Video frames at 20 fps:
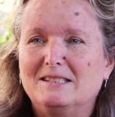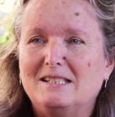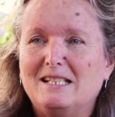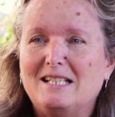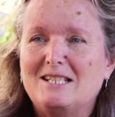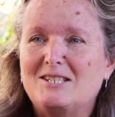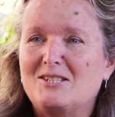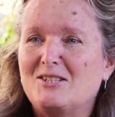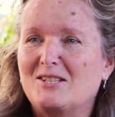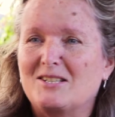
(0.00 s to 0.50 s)

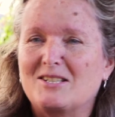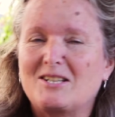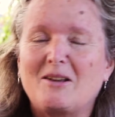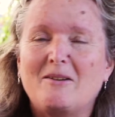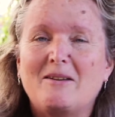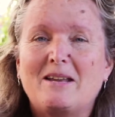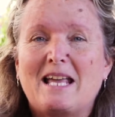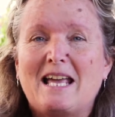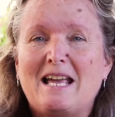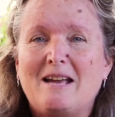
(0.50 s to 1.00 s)
It's just
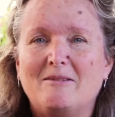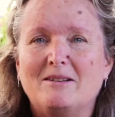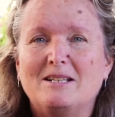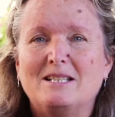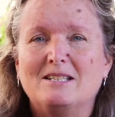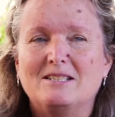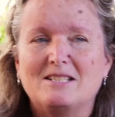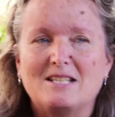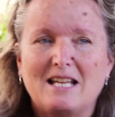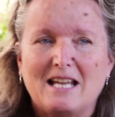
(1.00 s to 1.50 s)
going out
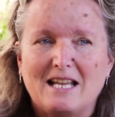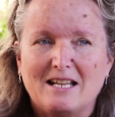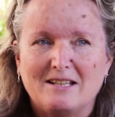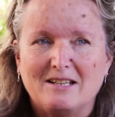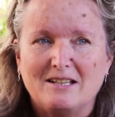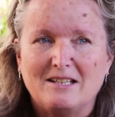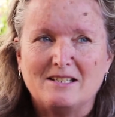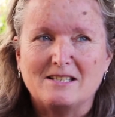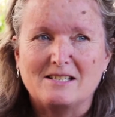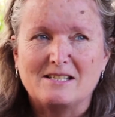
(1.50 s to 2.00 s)

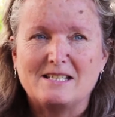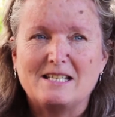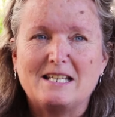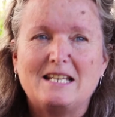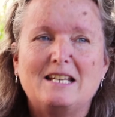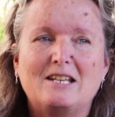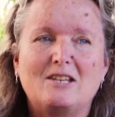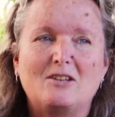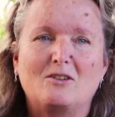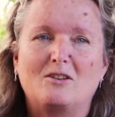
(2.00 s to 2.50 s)
and
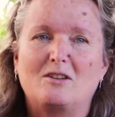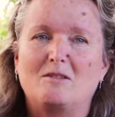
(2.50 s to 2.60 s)
seeing your